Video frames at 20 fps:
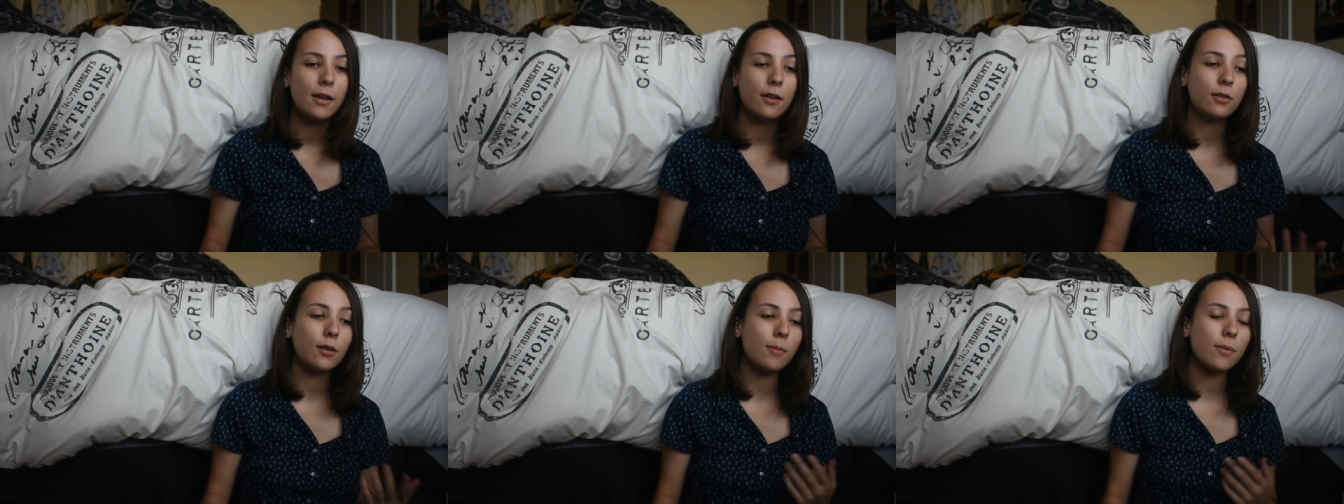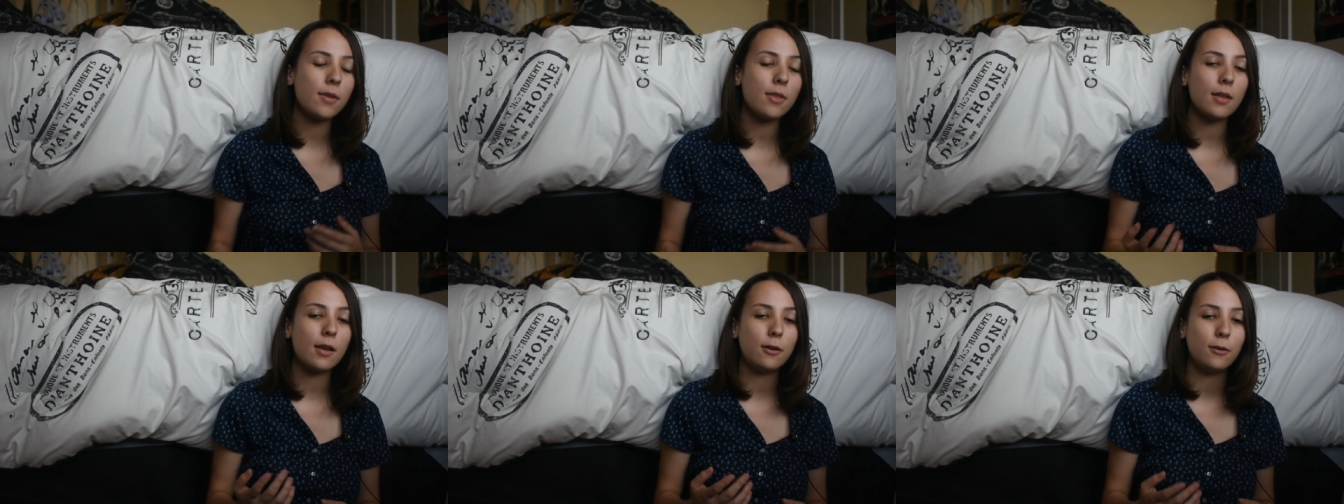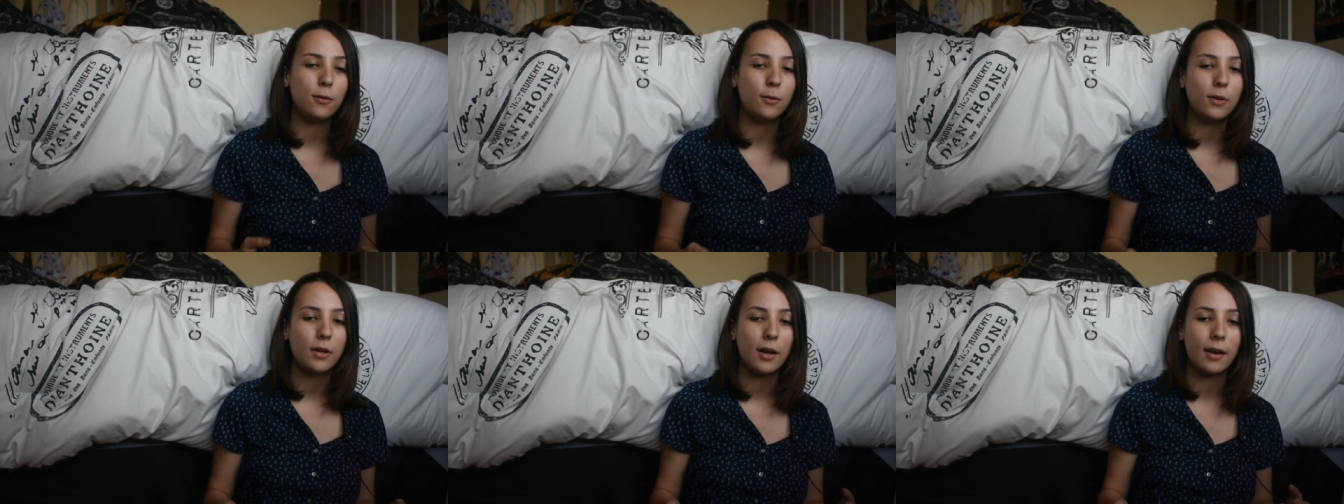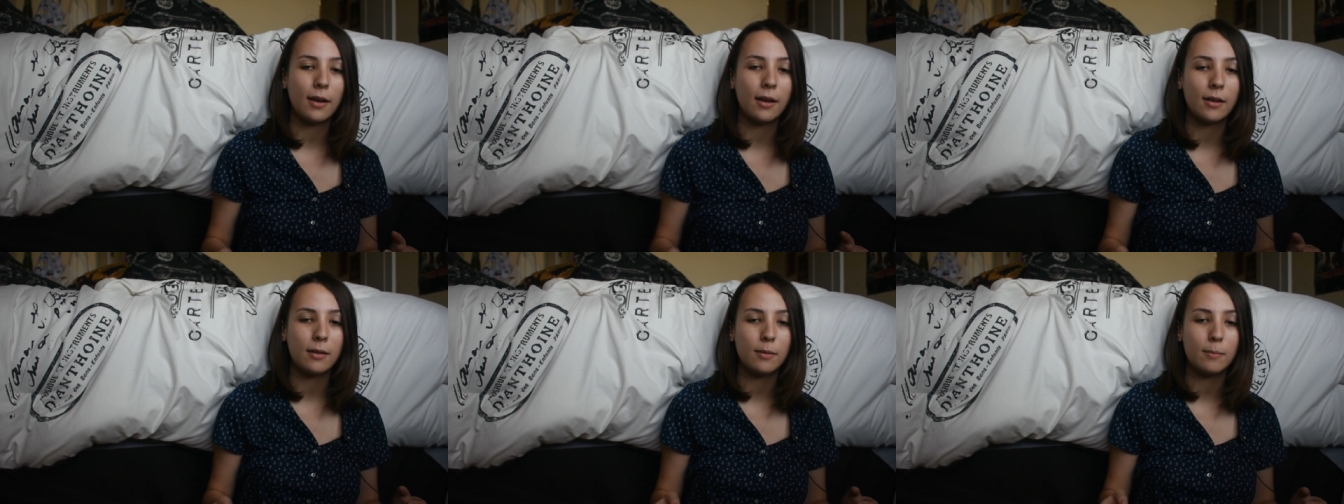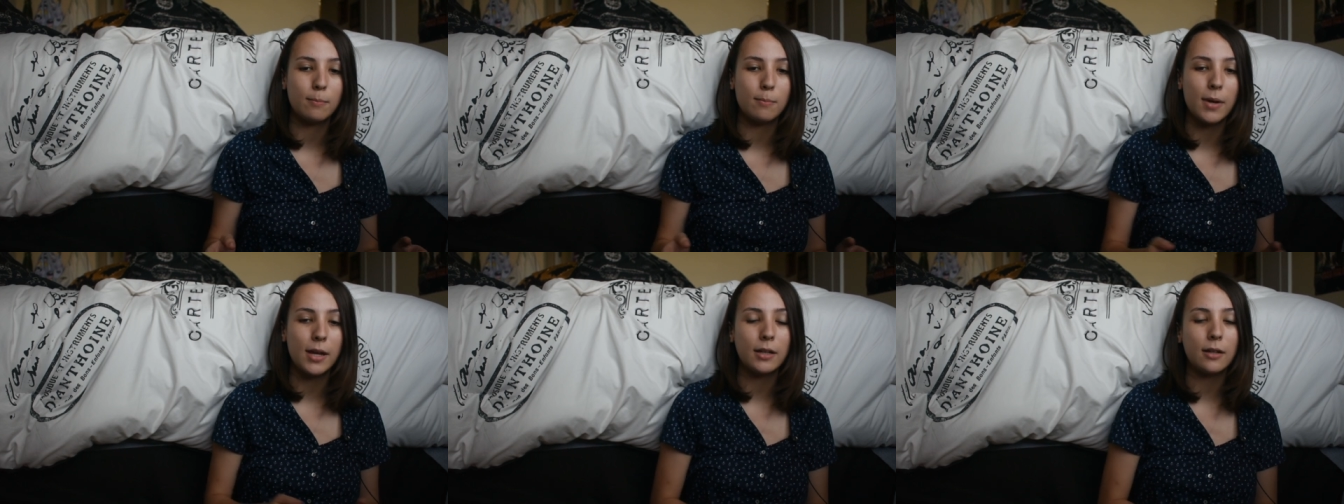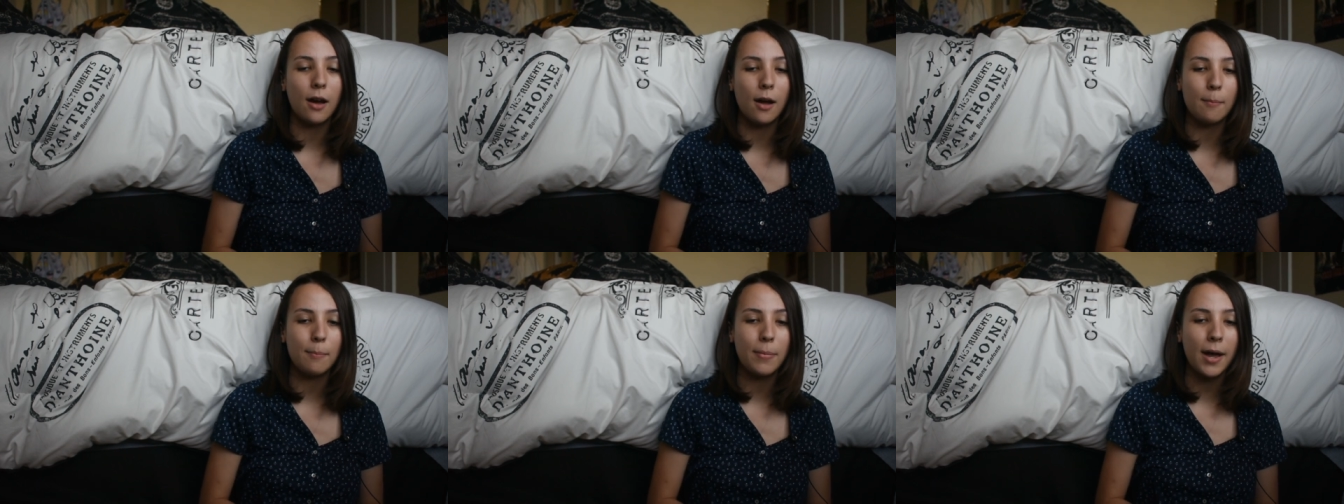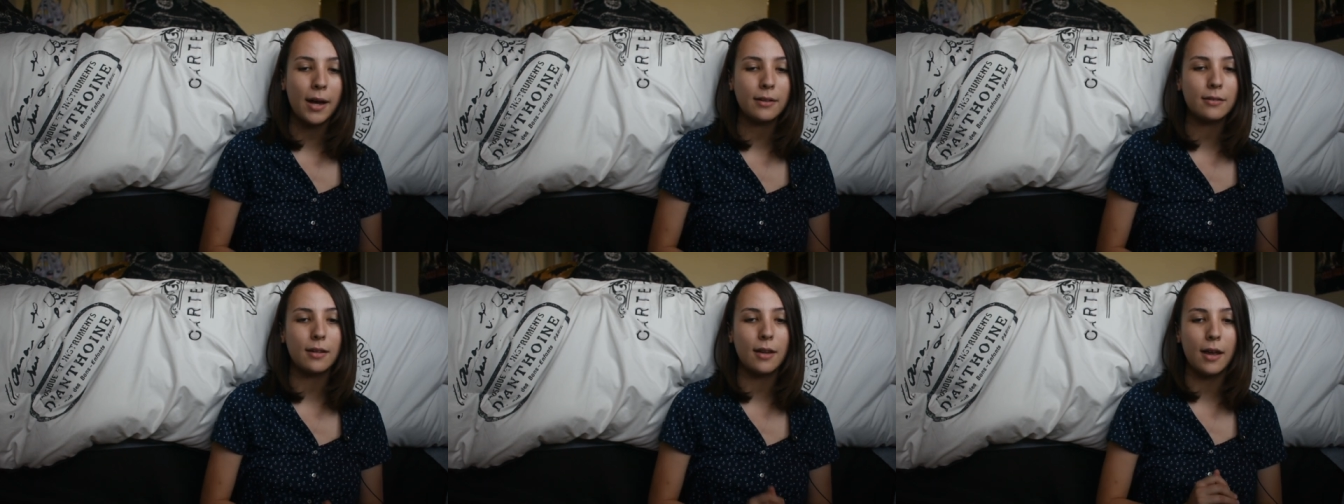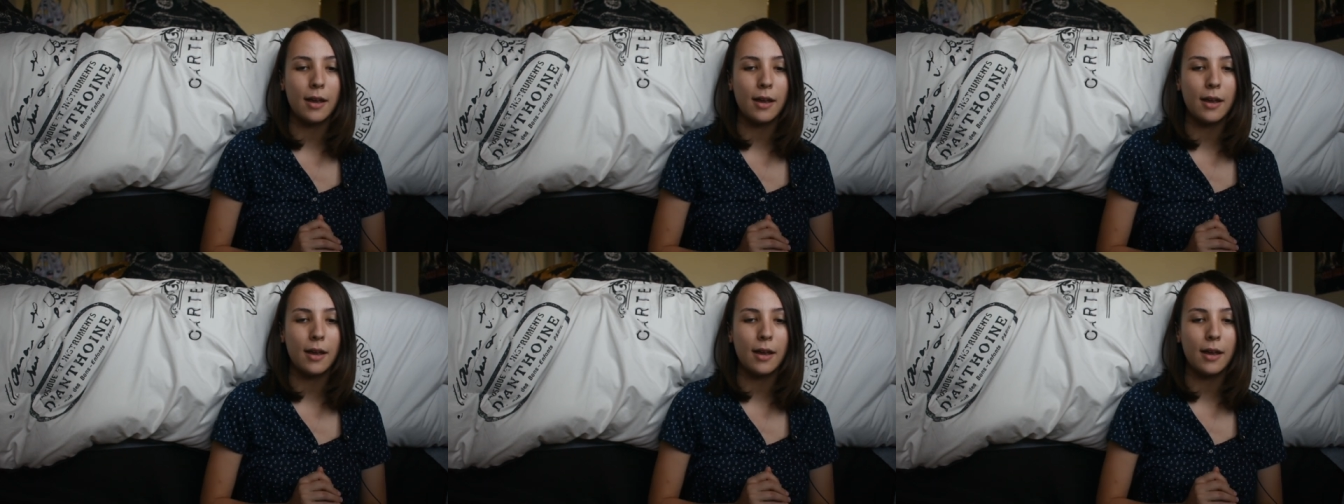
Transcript: something that you can make compact